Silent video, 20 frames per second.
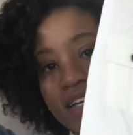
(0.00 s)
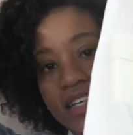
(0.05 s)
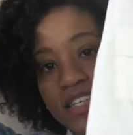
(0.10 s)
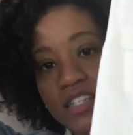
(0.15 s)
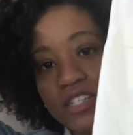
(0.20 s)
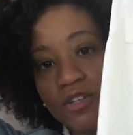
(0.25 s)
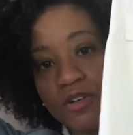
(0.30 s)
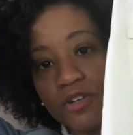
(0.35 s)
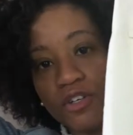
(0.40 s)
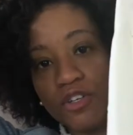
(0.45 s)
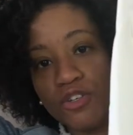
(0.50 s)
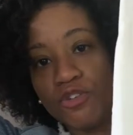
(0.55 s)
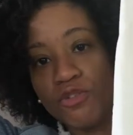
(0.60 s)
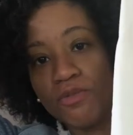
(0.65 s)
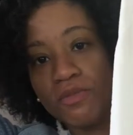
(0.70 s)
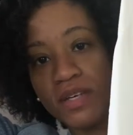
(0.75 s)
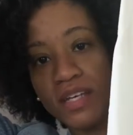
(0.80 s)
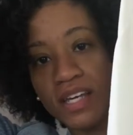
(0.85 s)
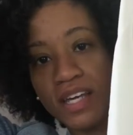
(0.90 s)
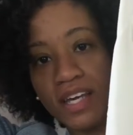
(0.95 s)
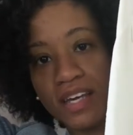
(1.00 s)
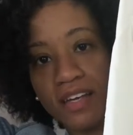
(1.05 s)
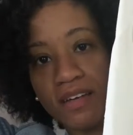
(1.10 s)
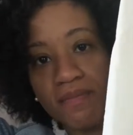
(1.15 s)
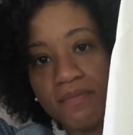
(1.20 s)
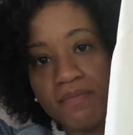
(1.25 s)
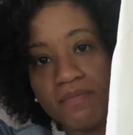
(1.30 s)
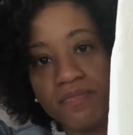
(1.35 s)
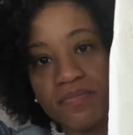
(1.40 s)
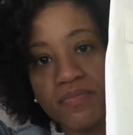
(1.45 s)
So Yumi
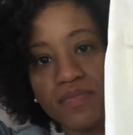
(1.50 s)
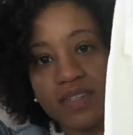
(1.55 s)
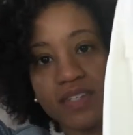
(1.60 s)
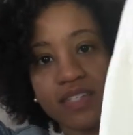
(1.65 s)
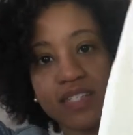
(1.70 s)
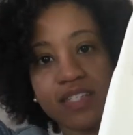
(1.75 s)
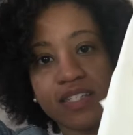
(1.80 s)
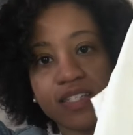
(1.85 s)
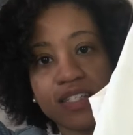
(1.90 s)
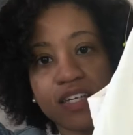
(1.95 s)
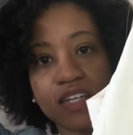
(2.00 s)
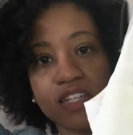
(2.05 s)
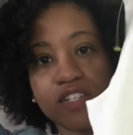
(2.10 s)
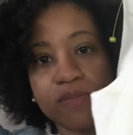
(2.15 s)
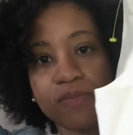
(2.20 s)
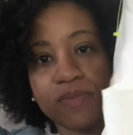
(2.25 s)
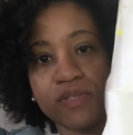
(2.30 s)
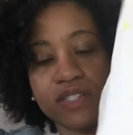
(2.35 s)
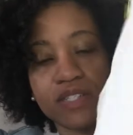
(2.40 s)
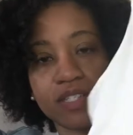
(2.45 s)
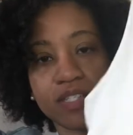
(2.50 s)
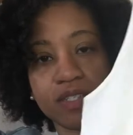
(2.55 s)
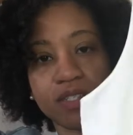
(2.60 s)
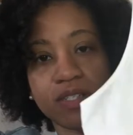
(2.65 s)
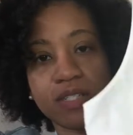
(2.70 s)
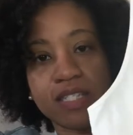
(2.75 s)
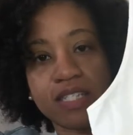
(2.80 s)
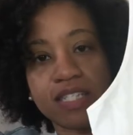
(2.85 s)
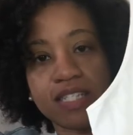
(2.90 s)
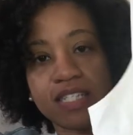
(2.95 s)
Kim. This is one hundred
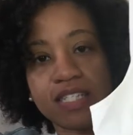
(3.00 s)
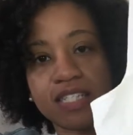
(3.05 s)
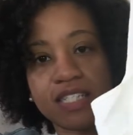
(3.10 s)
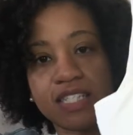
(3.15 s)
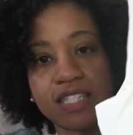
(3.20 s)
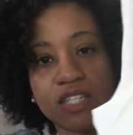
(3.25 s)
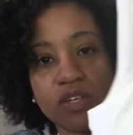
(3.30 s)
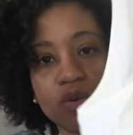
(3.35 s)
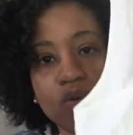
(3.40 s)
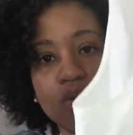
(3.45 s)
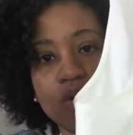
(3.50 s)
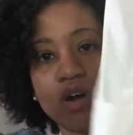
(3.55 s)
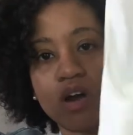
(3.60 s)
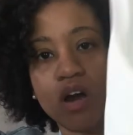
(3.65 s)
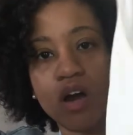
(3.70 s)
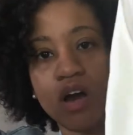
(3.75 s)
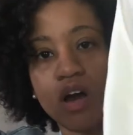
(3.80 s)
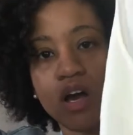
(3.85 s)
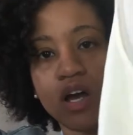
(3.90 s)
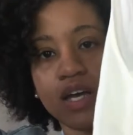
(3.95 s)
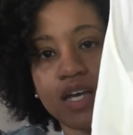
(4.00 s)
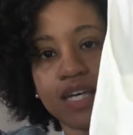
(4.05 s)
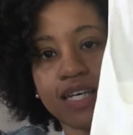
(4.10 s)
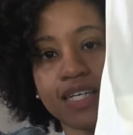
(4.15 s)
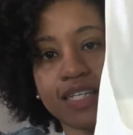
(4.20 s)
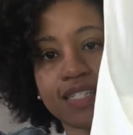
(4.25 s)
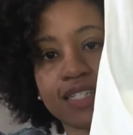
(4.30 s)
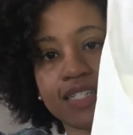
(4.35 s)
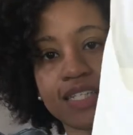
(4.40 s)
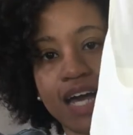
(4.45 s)
percent silk
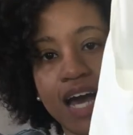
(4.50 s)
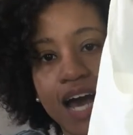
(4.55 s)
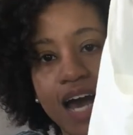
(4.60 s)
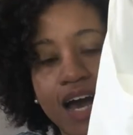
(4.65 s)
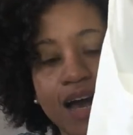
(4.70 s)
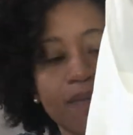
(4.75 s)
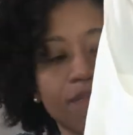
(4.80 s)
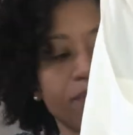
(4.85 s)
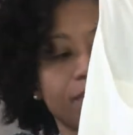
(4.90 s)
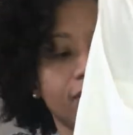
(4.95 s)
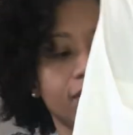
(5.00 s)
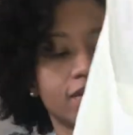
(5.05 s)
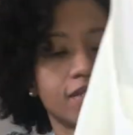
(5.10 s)
top.